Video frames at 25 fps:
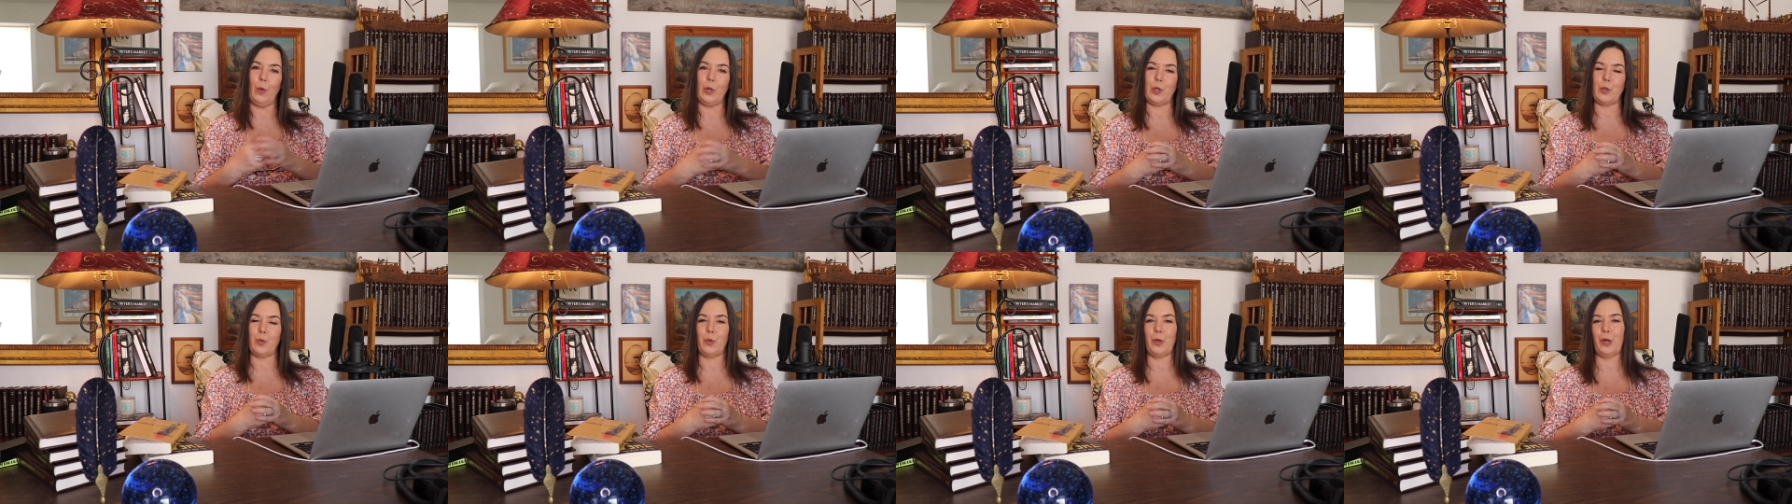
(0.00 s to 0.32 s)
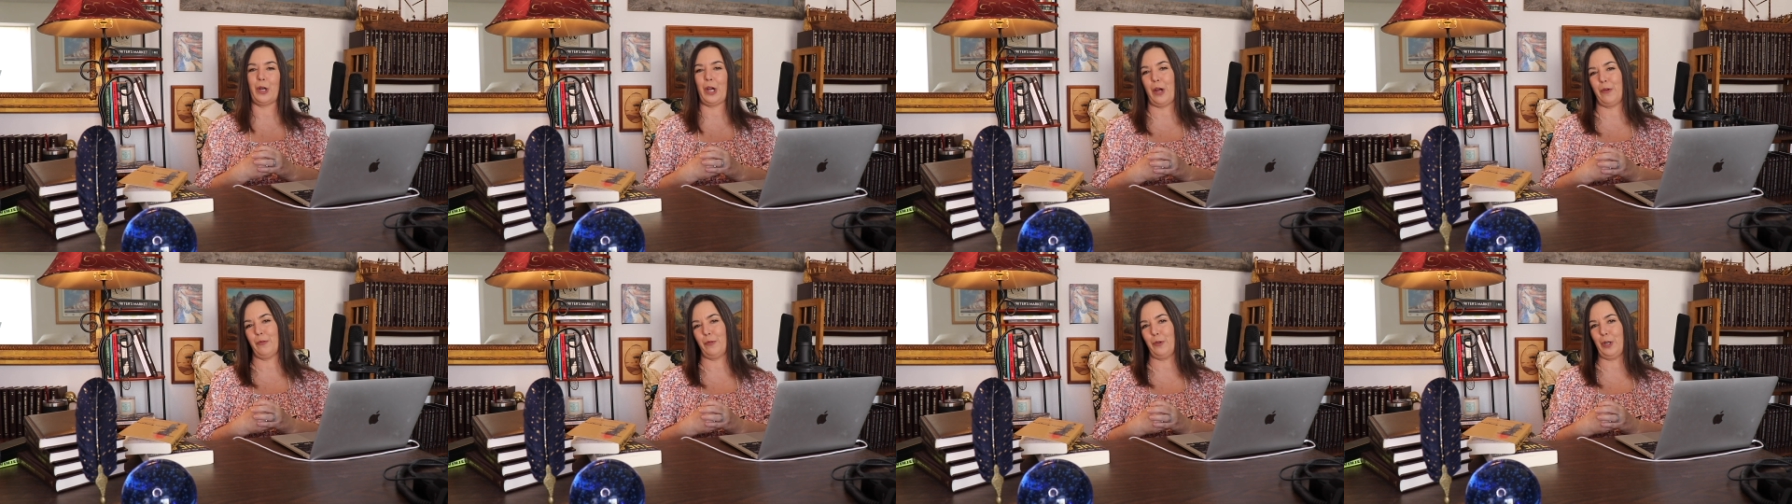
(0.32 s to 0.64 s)
which we're
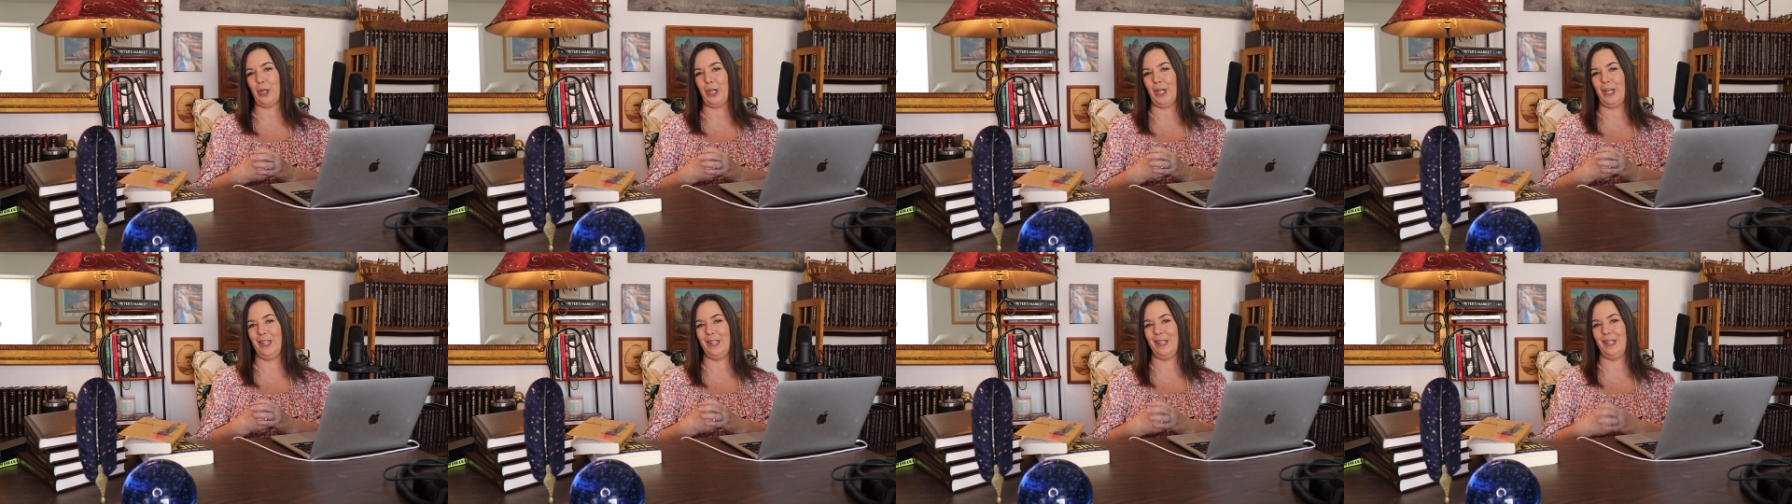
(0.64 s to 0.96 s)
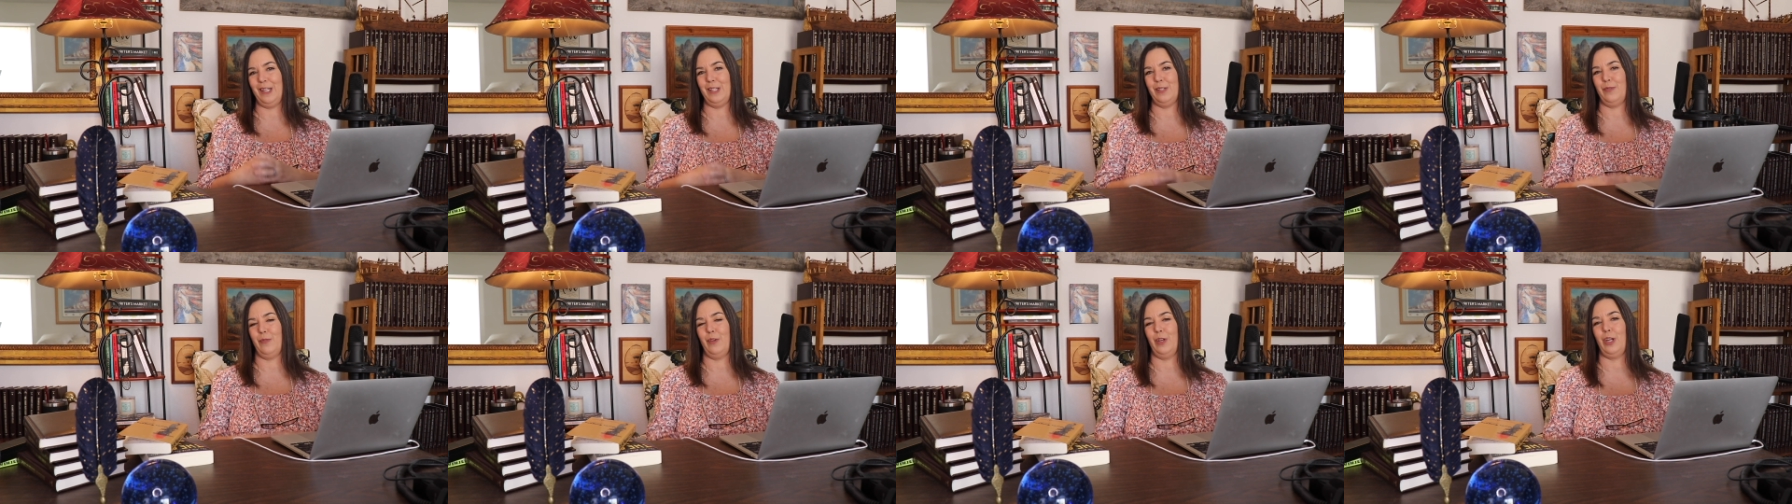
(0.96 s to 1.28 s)
covering in
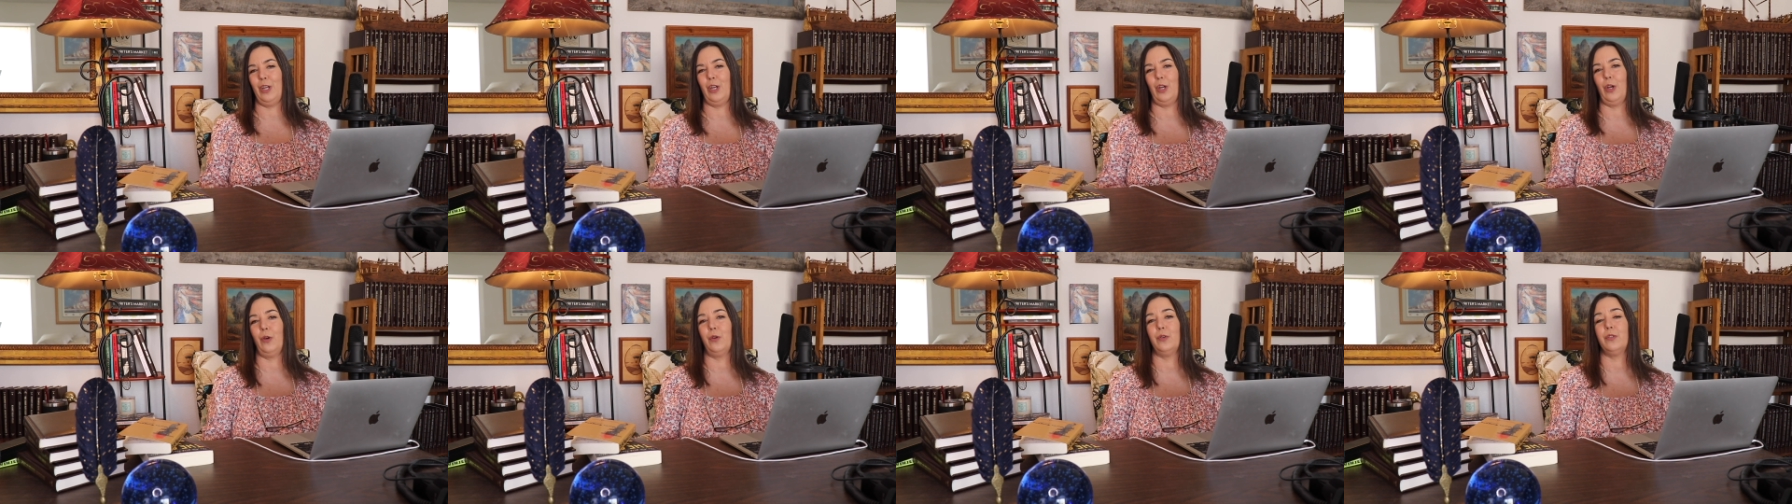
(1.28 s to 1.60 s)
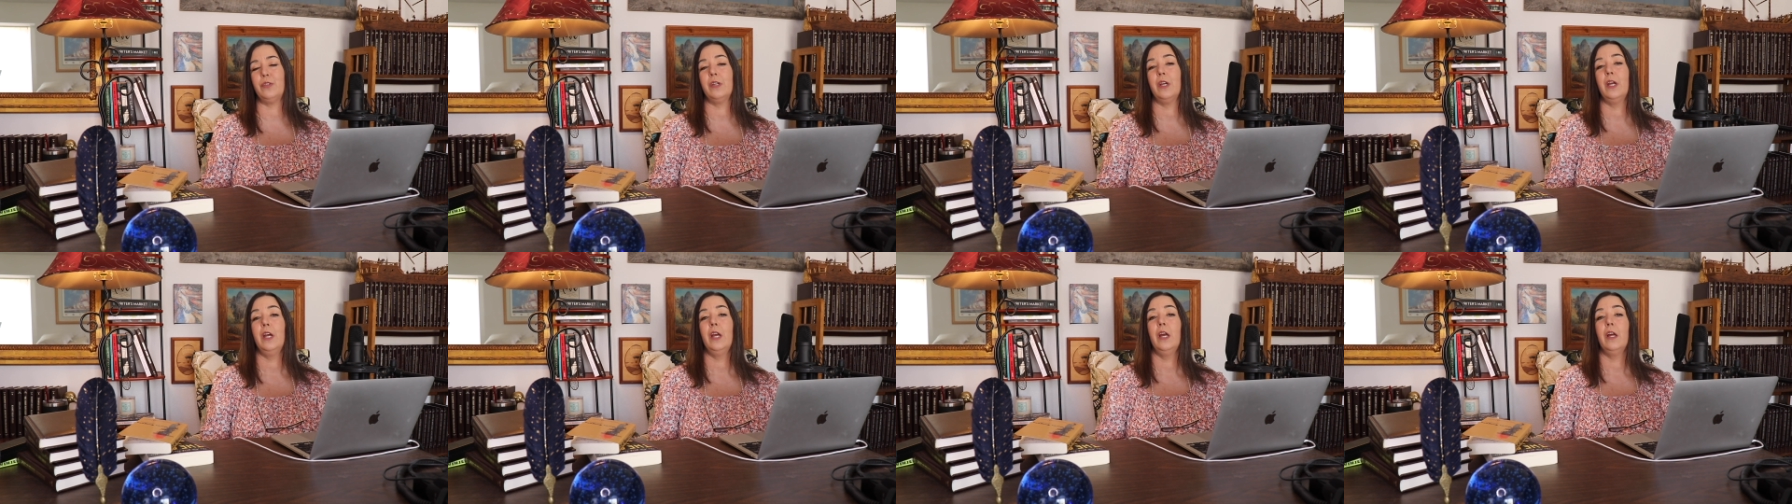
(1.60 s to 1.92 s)
these
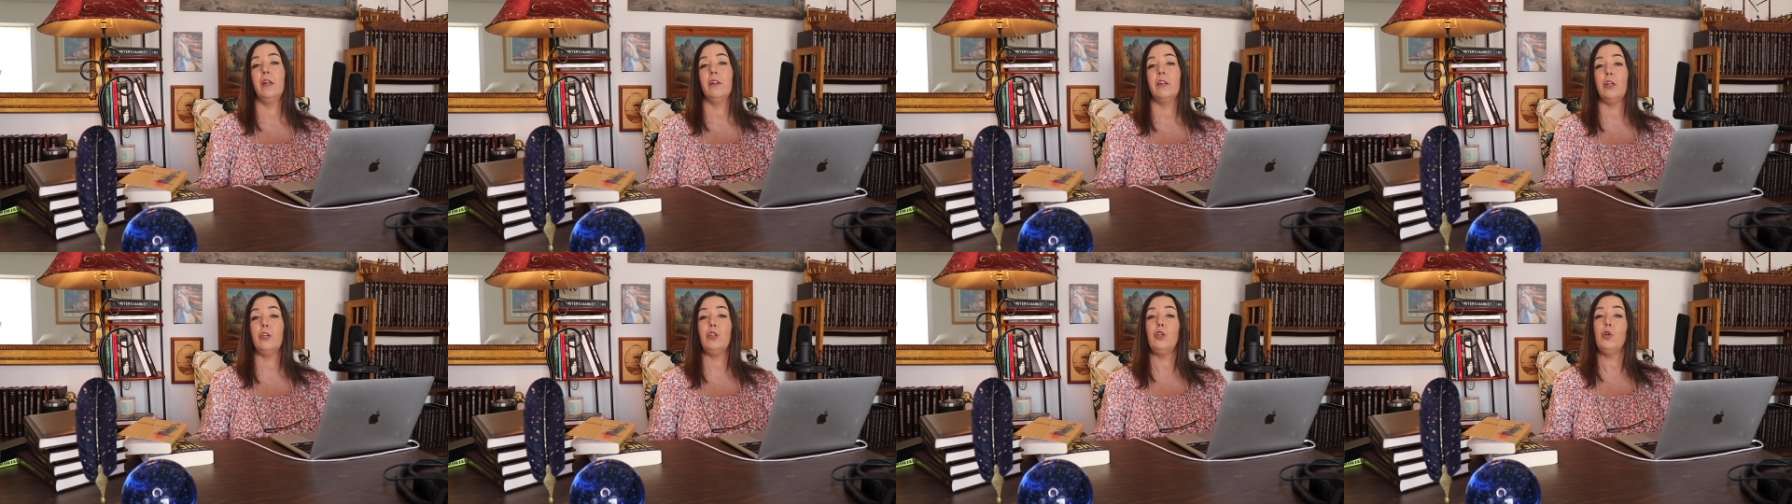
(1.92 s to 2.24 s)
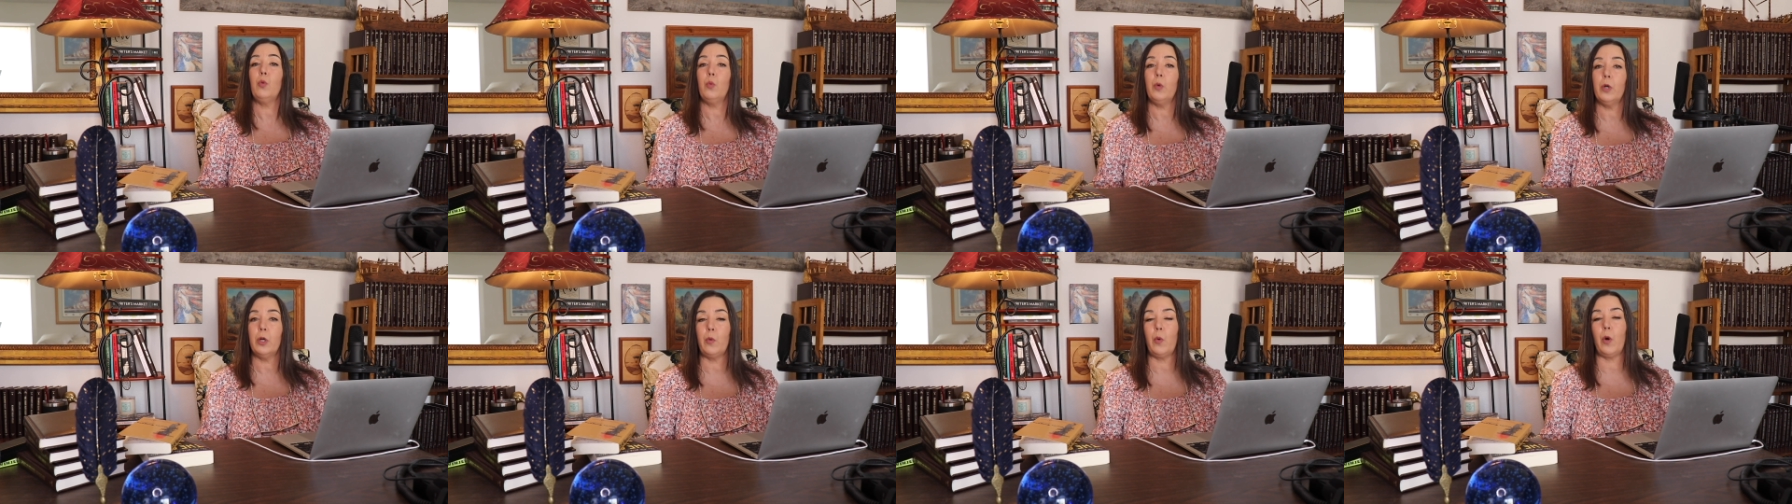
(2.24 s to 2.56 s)
videos, then
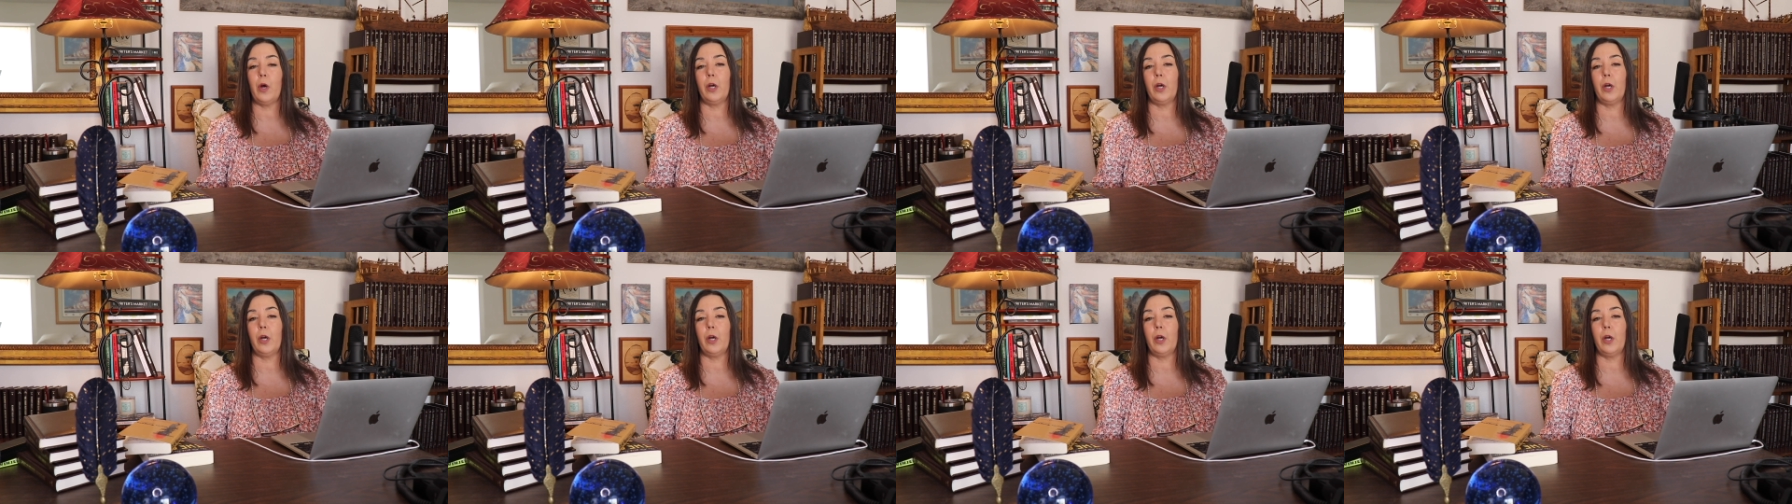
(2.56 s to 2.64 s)
you will